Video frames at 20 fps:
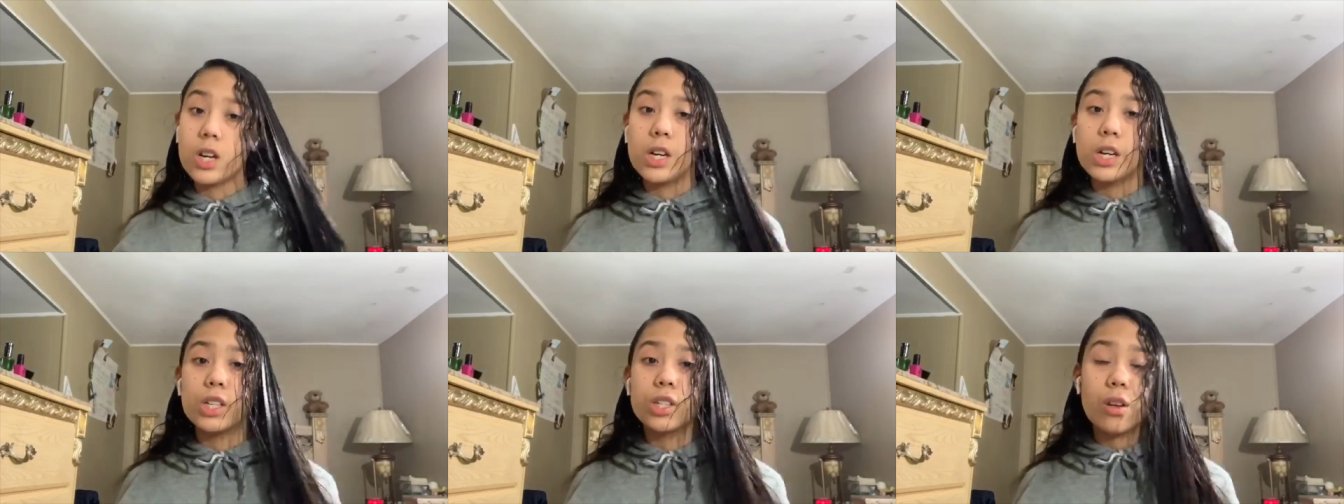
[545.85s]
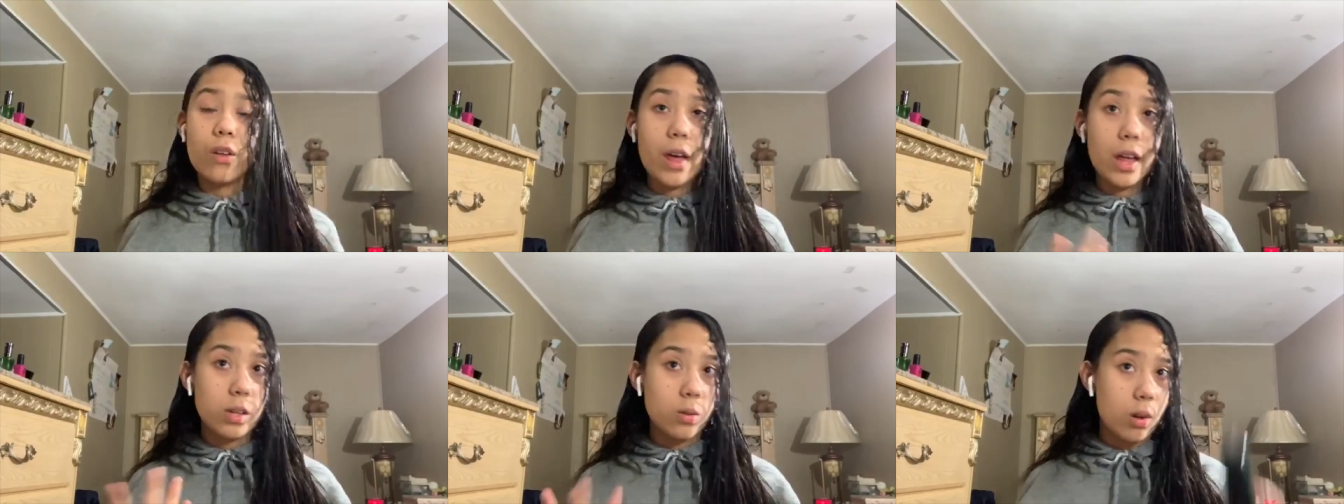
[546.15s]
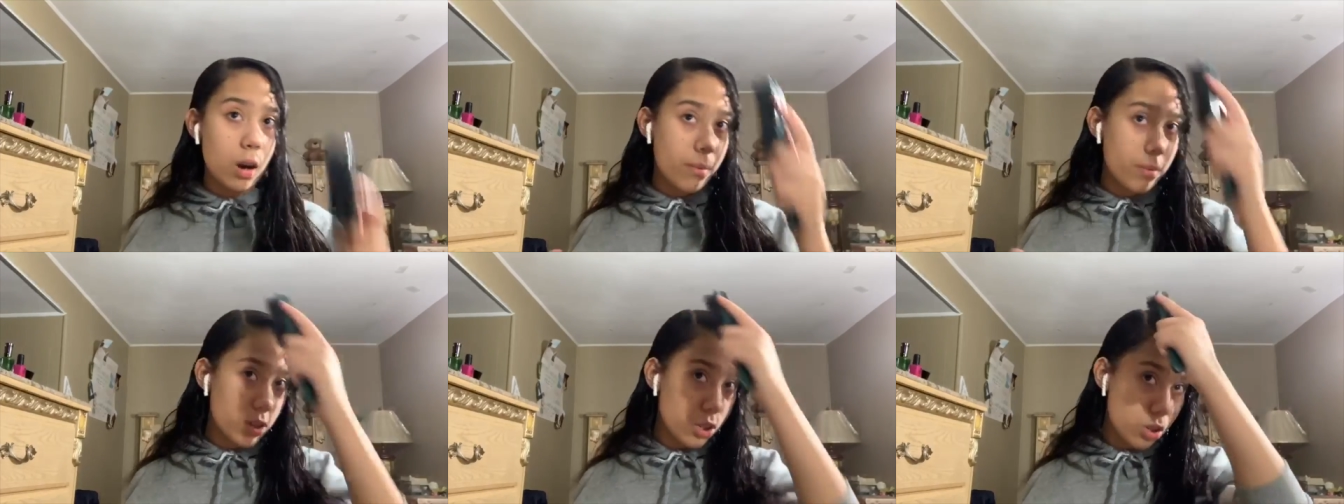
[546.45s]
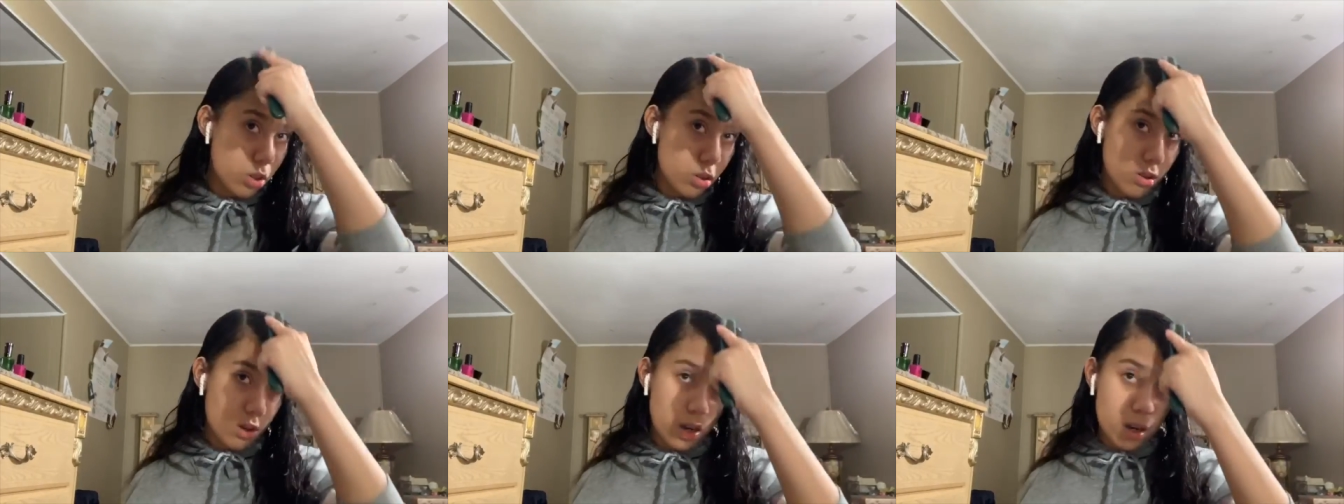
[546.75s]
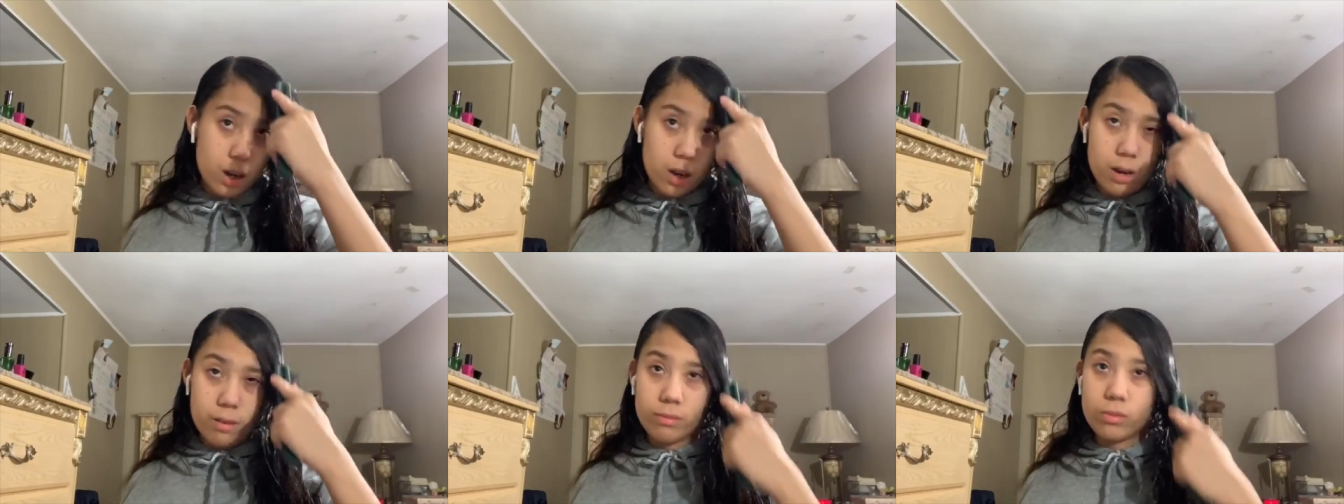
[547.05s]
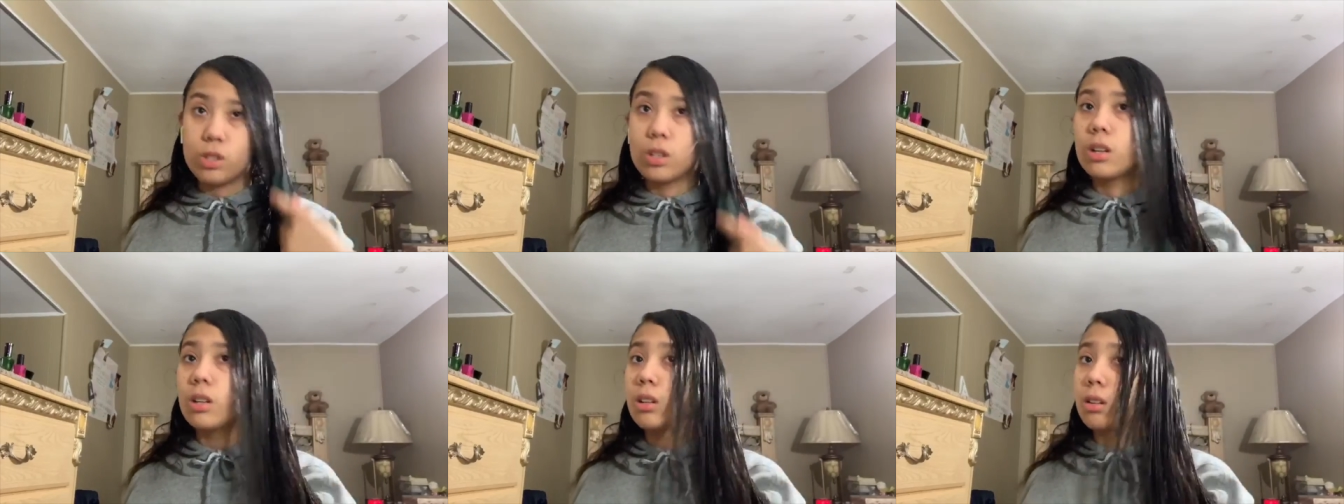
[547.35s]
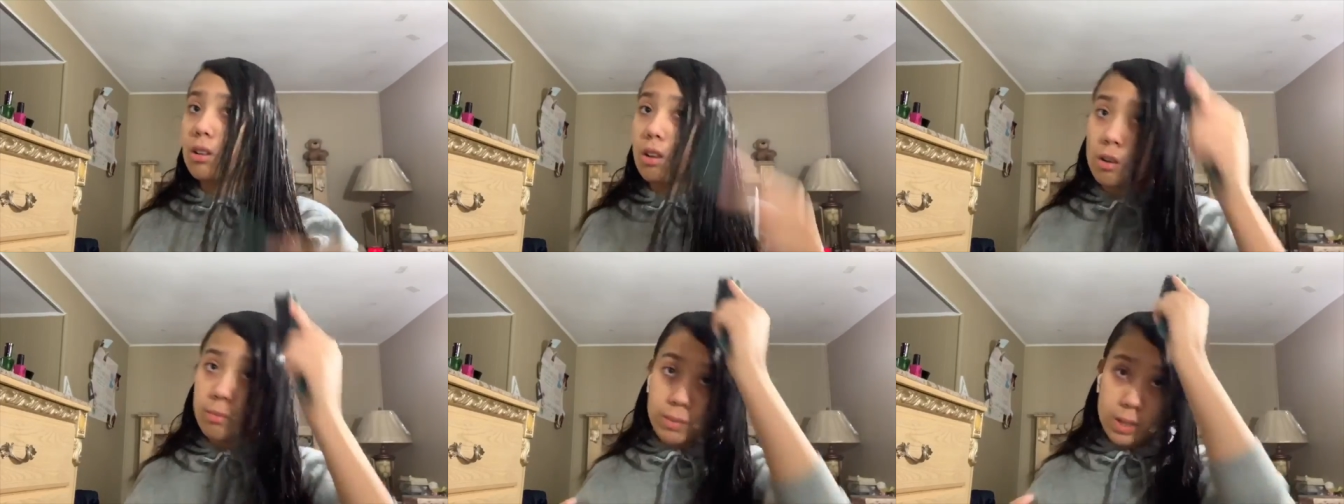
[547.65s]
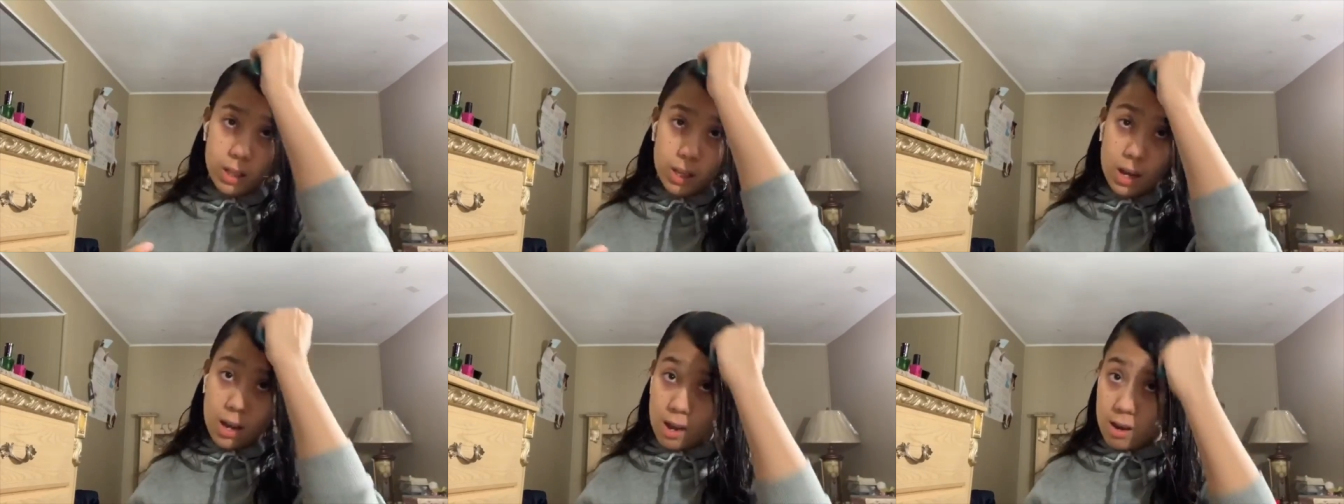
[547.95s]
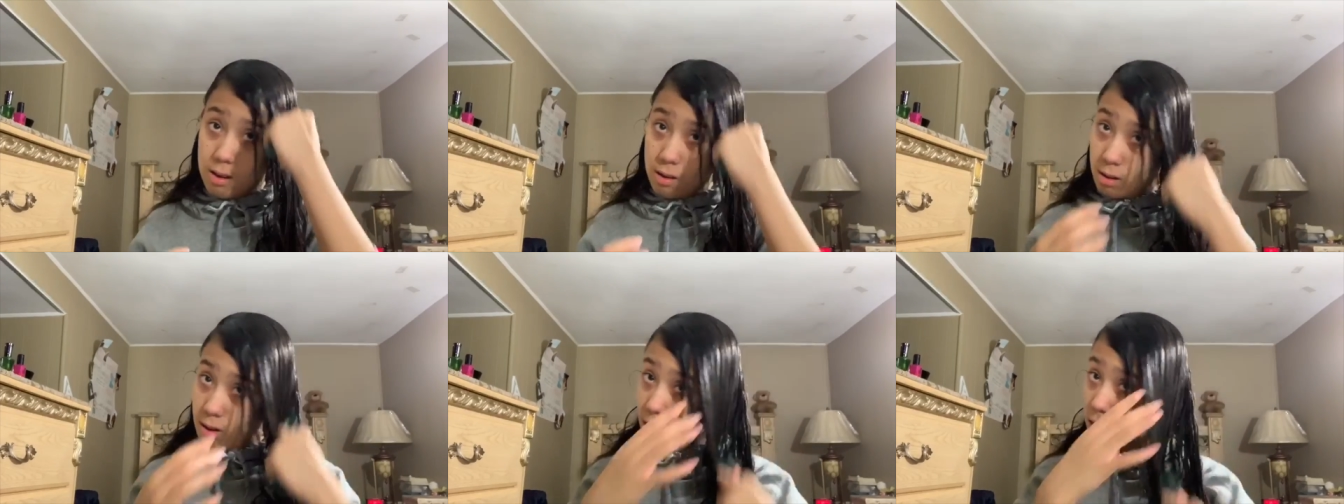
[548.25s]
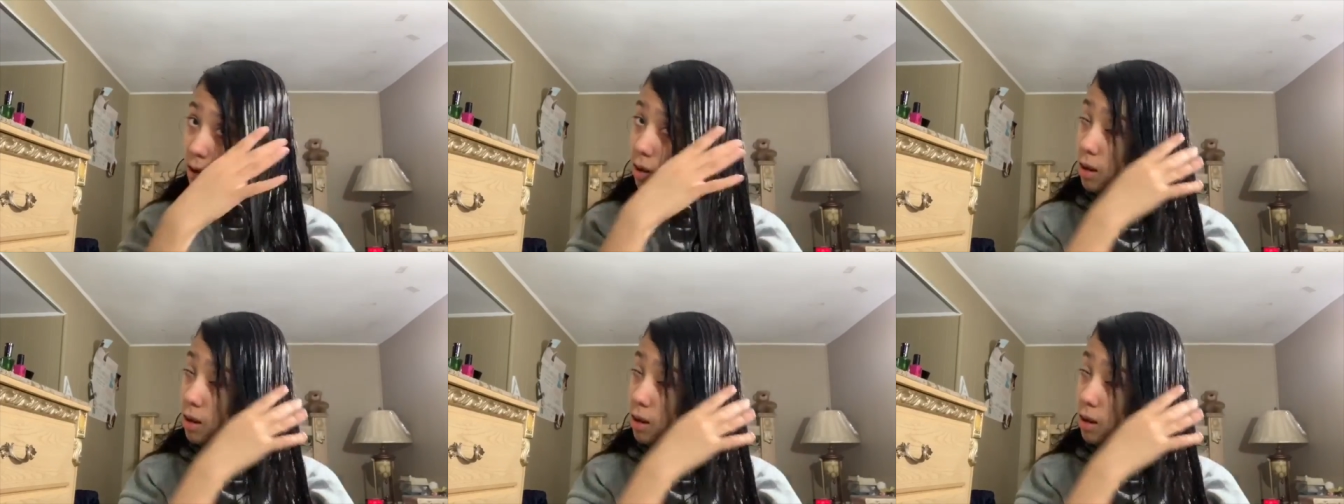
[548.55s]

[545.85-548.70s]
So that's what I'm gonna do. I'm just gonna comb it down,